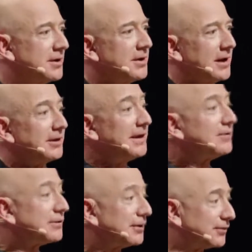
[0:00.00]
and leave
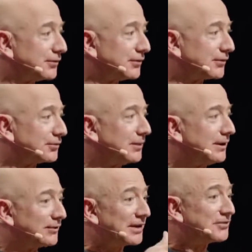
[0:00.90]
it there for 6
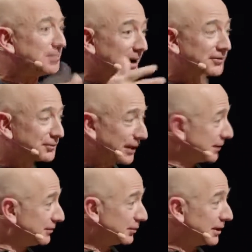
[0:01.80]
weeks. That's the best way
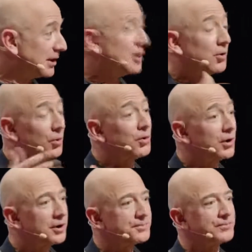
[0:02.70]
to do it.
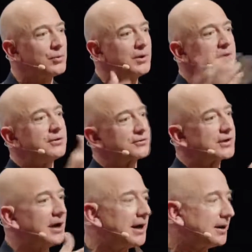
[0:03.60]
Or we can just
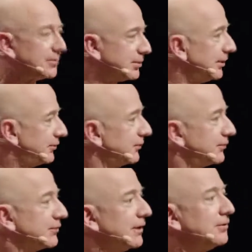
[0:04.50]
cut a piece of
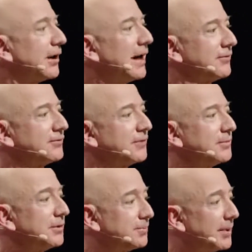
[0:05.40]
skin graft from
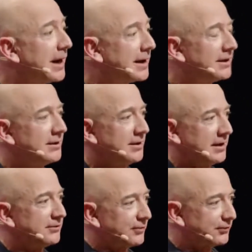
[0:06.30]
your butt
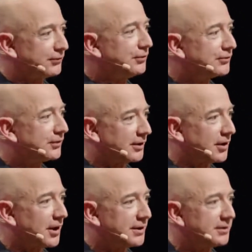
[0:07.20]
and just suture it
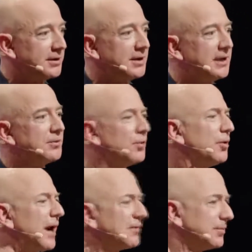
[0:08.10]
on, and it
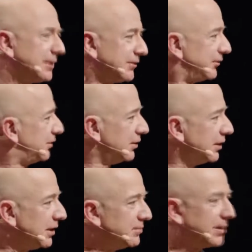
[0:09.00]
won't ever be as
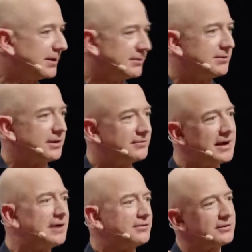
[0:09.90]
good, but the
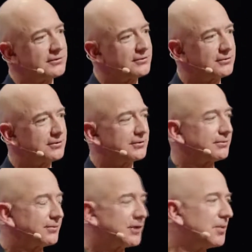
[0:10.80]
advantage is your
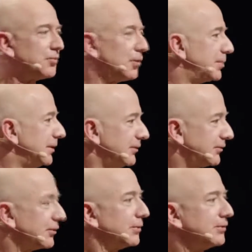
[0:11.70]
thumb won't be
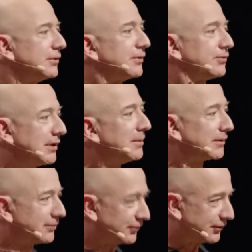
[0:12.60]
sewn to your stomach
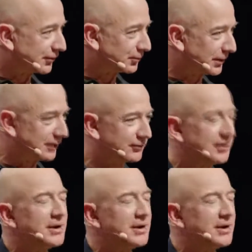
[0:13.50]
for 6 weeks.